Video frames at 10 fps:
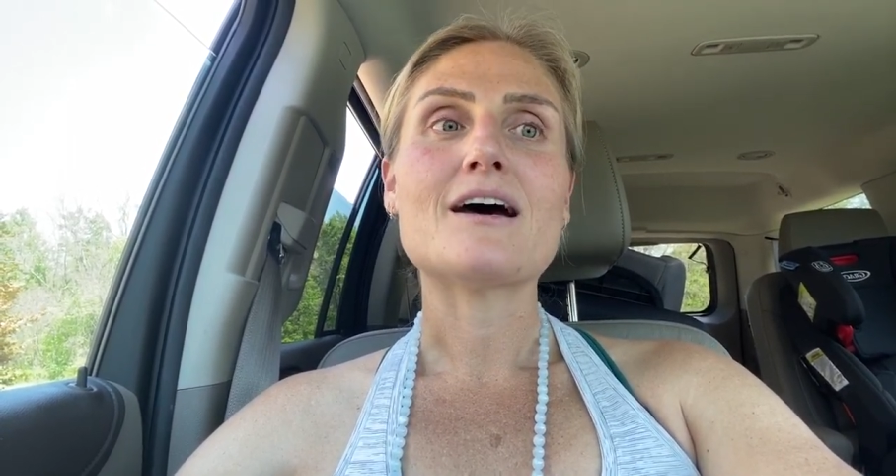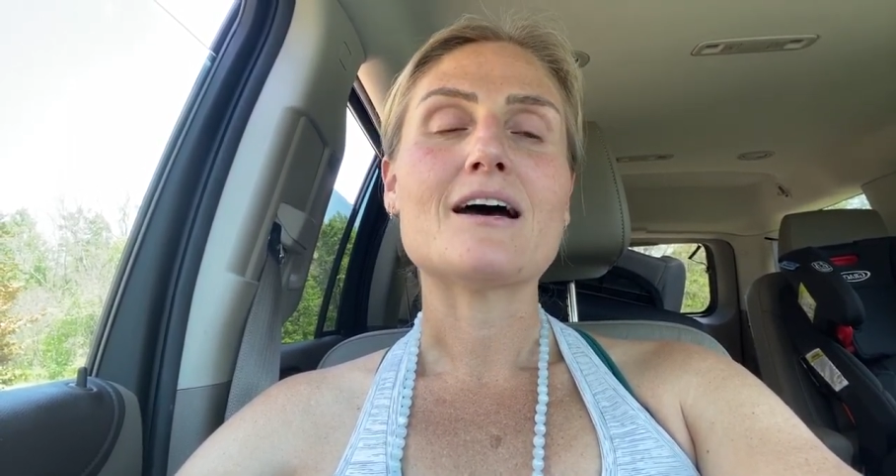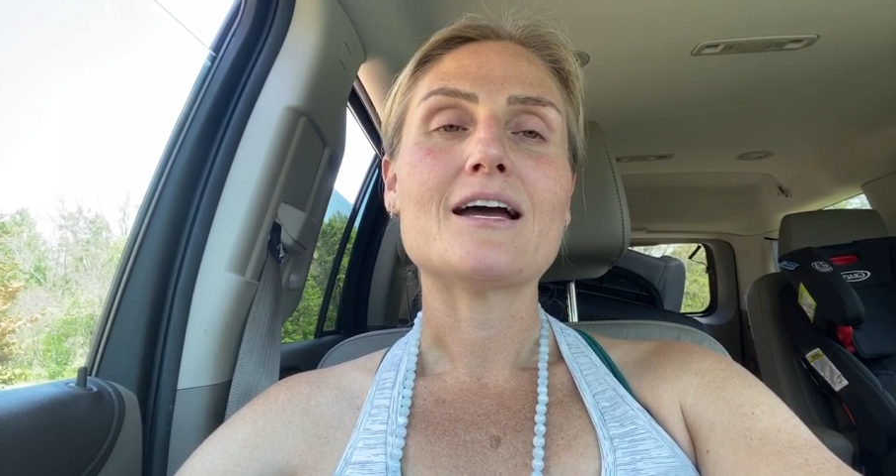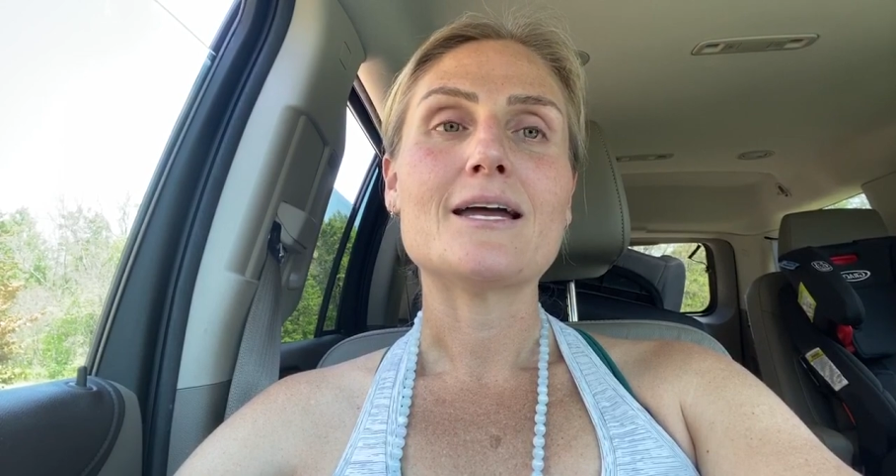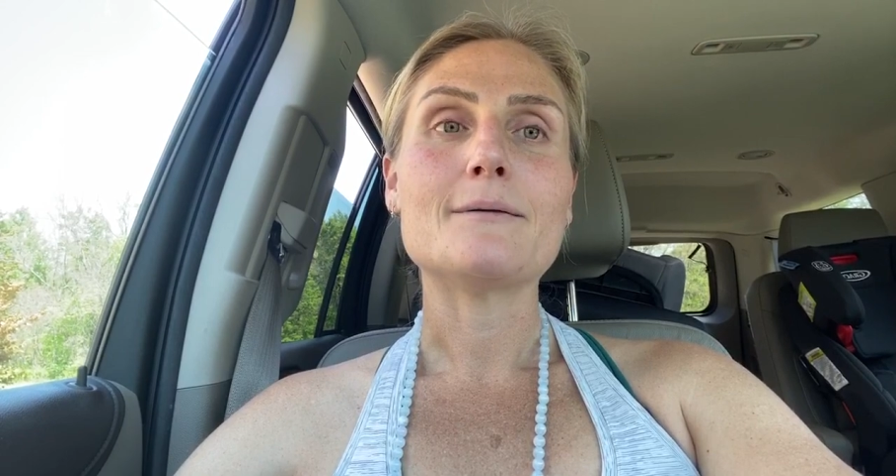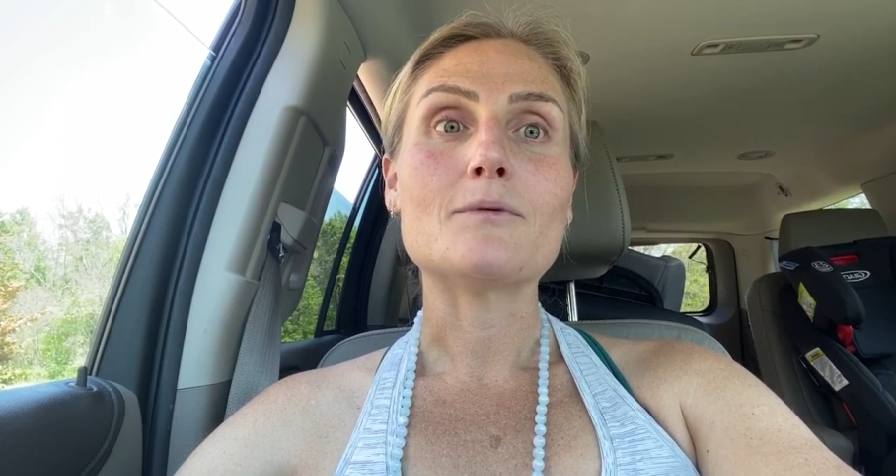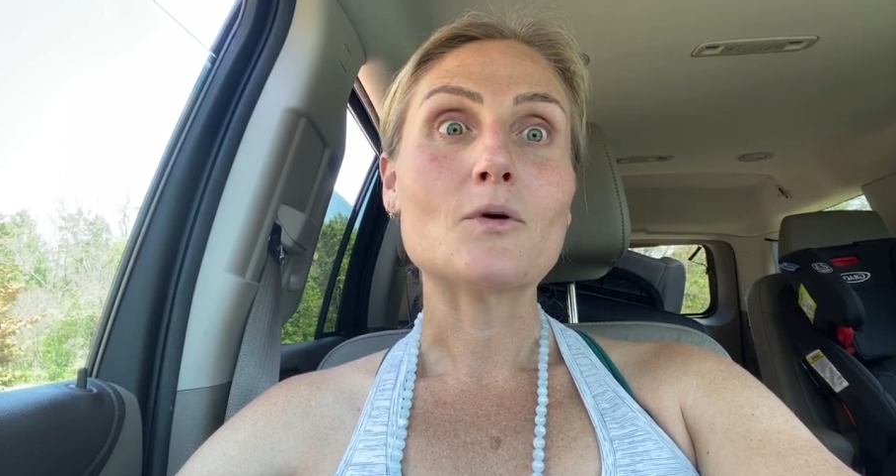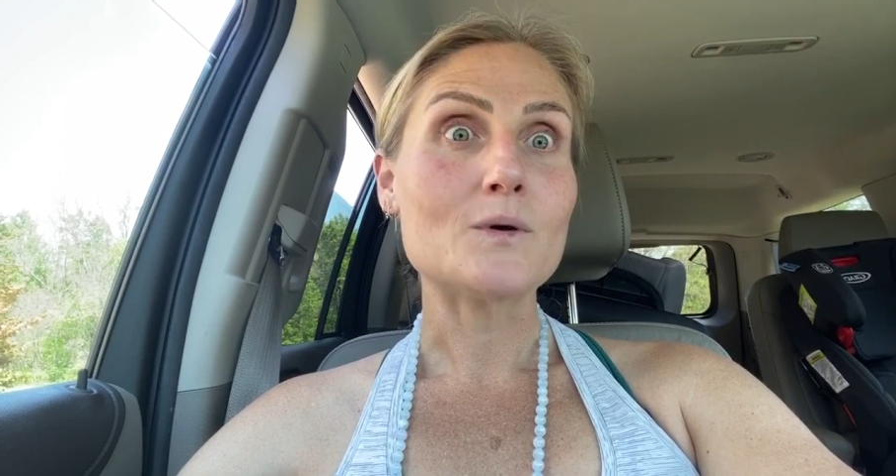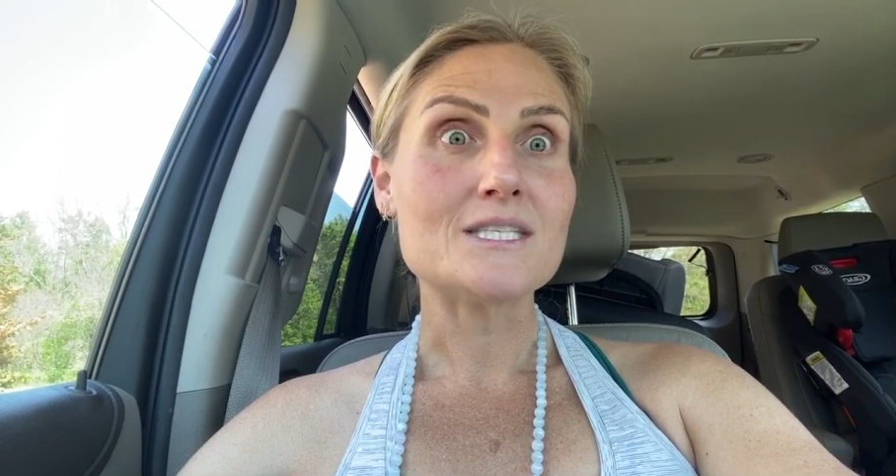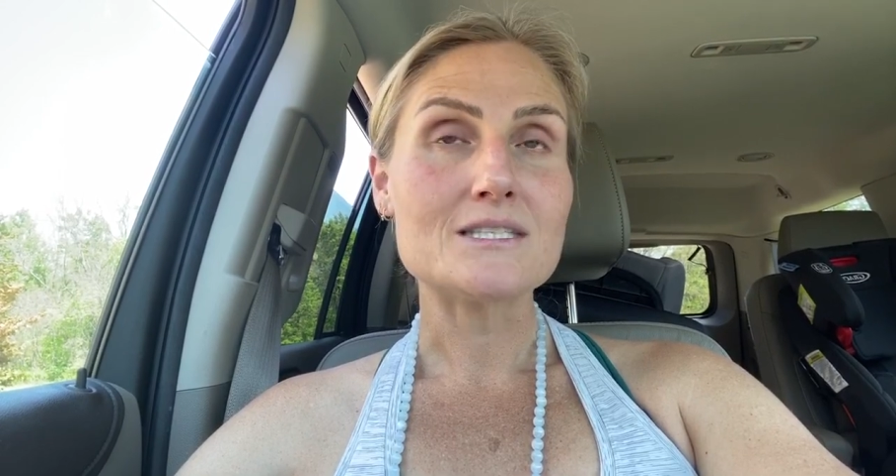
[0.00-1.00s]
I'm
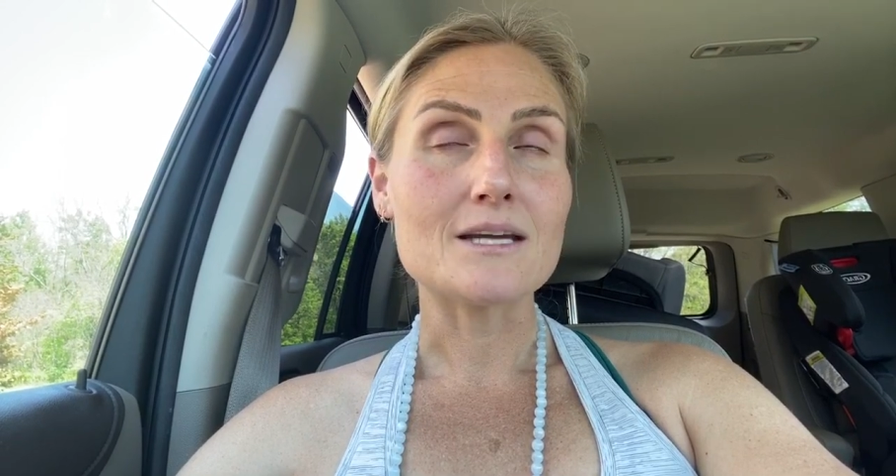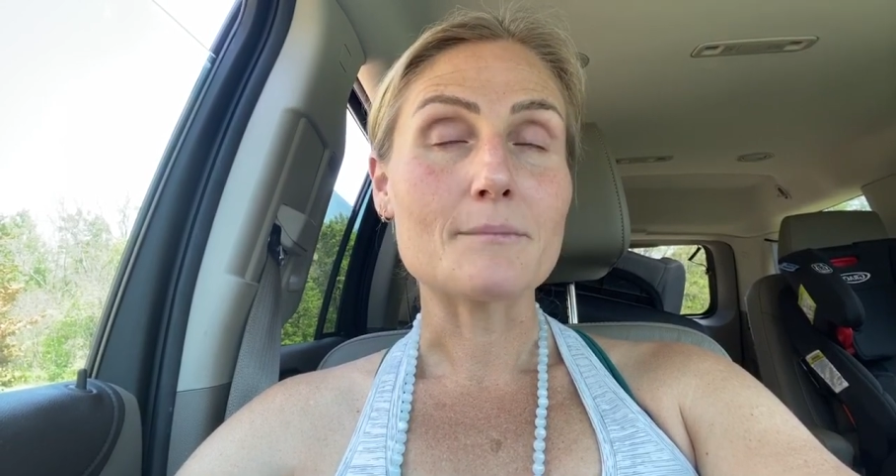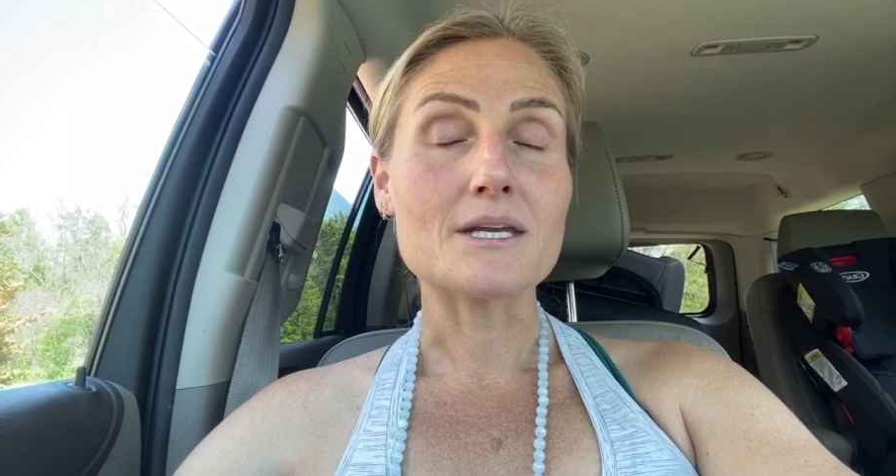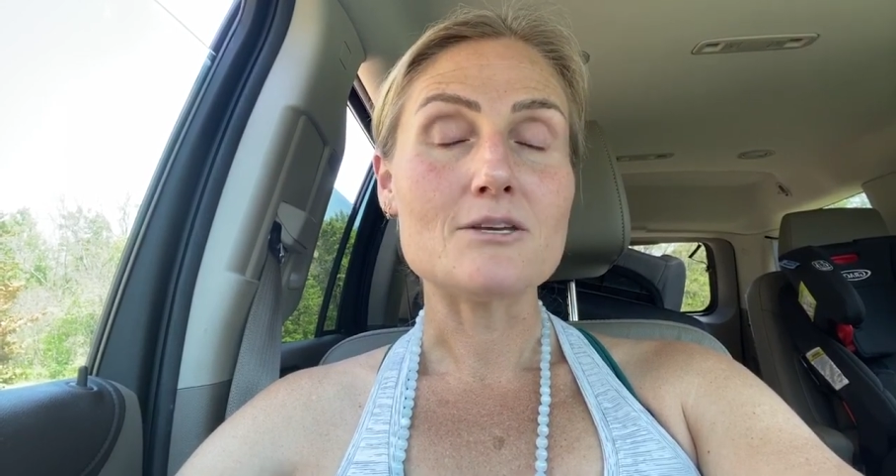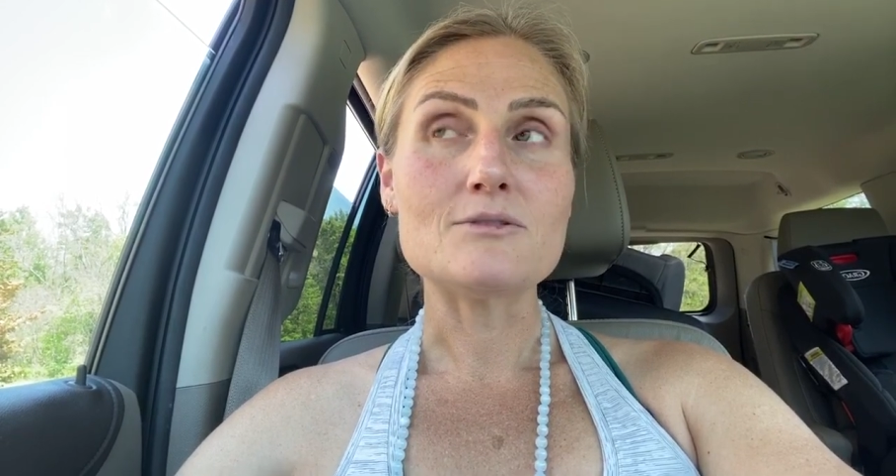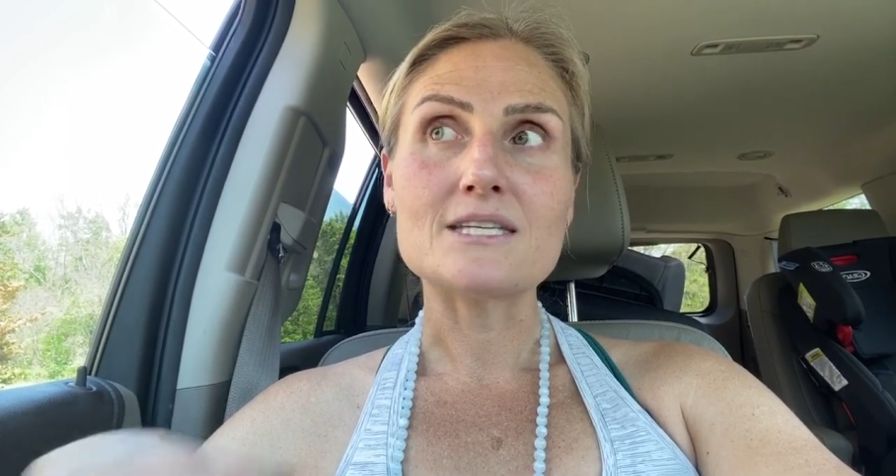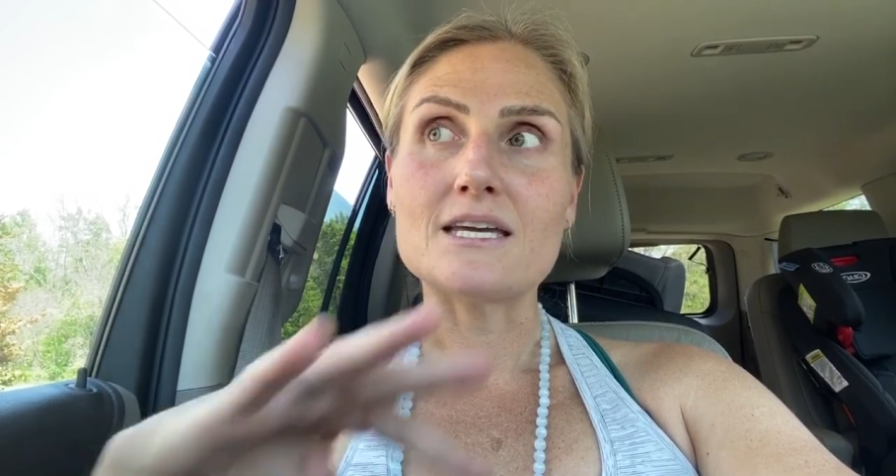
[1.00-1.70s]
going to use